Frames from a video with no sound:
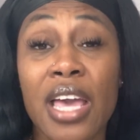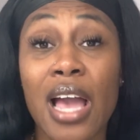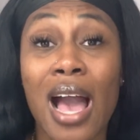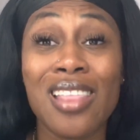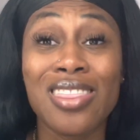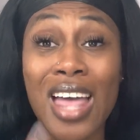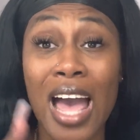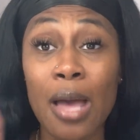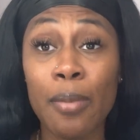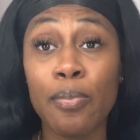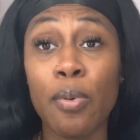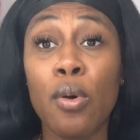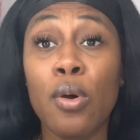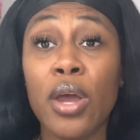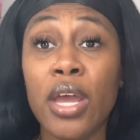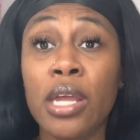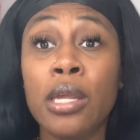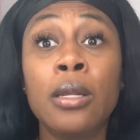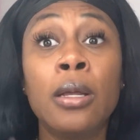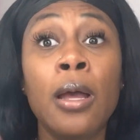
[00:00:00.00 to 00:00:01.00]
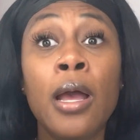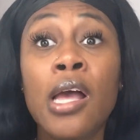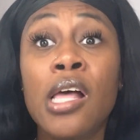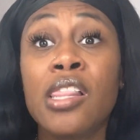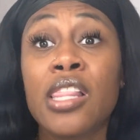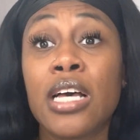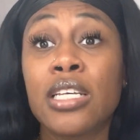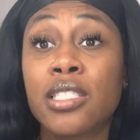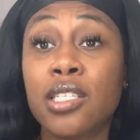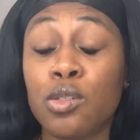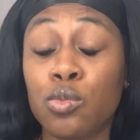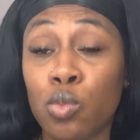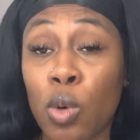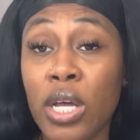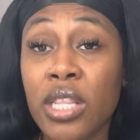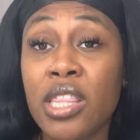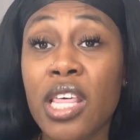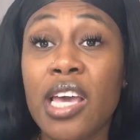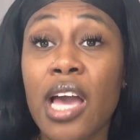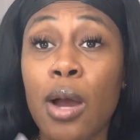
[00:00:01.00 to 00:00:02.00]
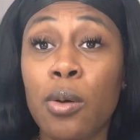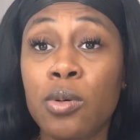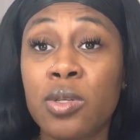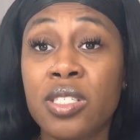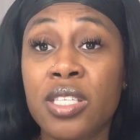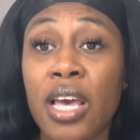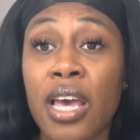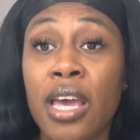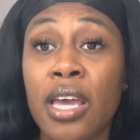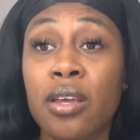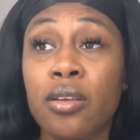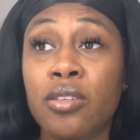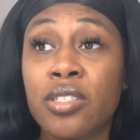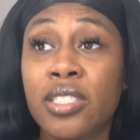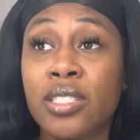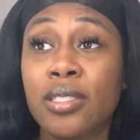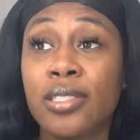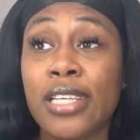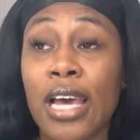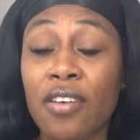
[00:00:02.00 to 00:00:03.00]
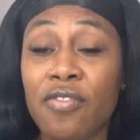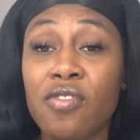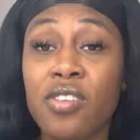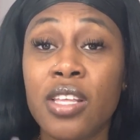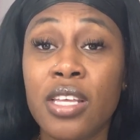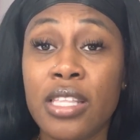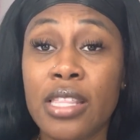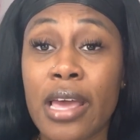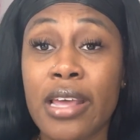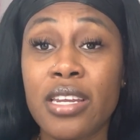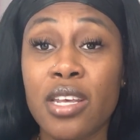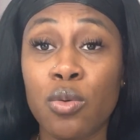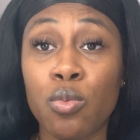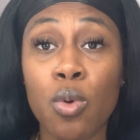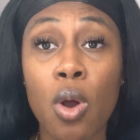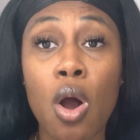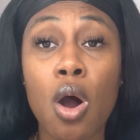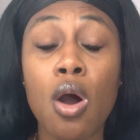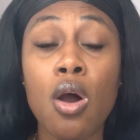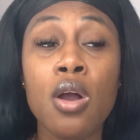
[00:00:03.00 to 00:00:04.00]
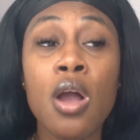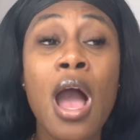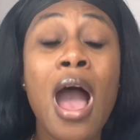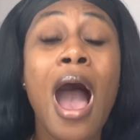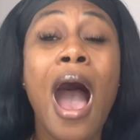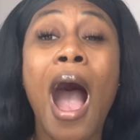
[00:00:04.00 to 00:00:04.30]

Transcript: At that point, that's the one thing I would say definitely they did wrong.